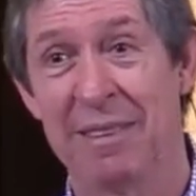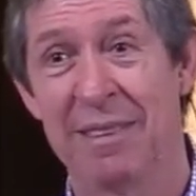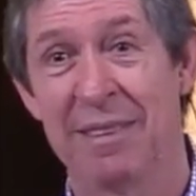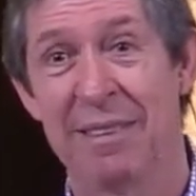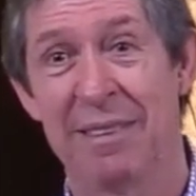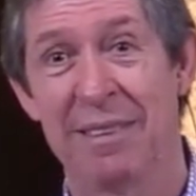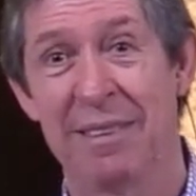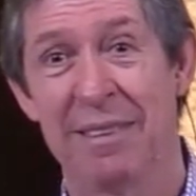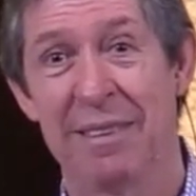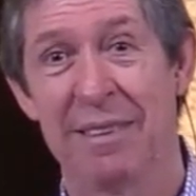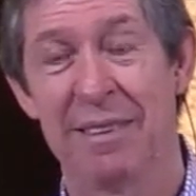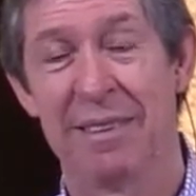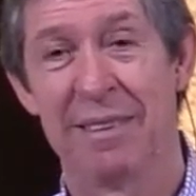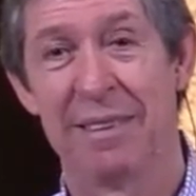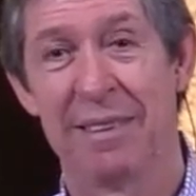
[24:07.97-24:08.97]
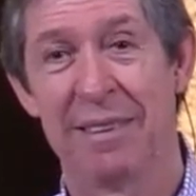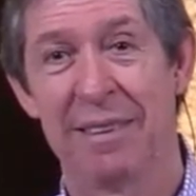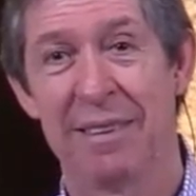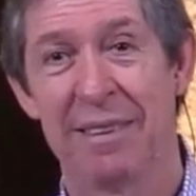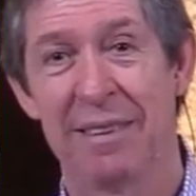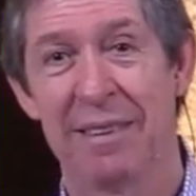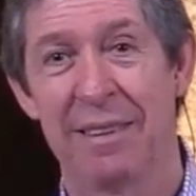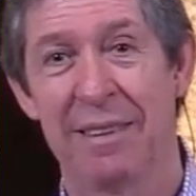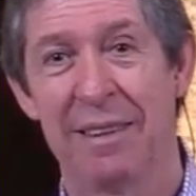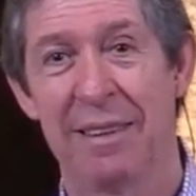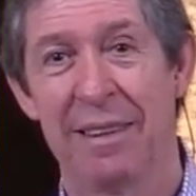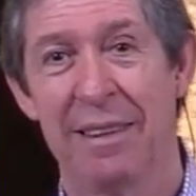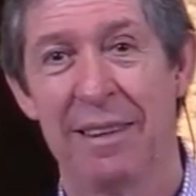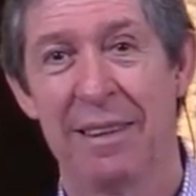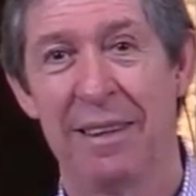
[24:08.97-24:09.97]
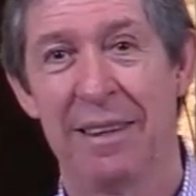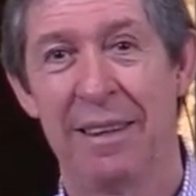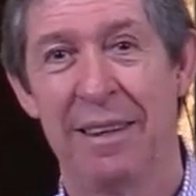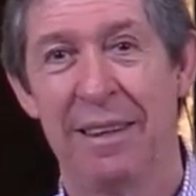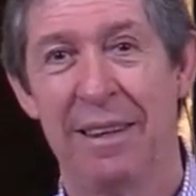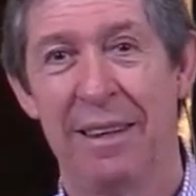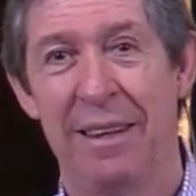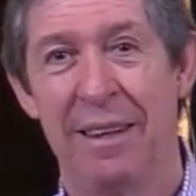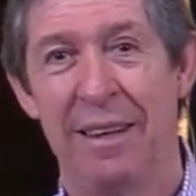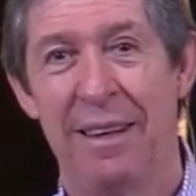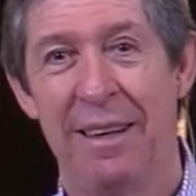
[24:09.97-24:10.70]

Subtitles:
No one is speaking in this clip.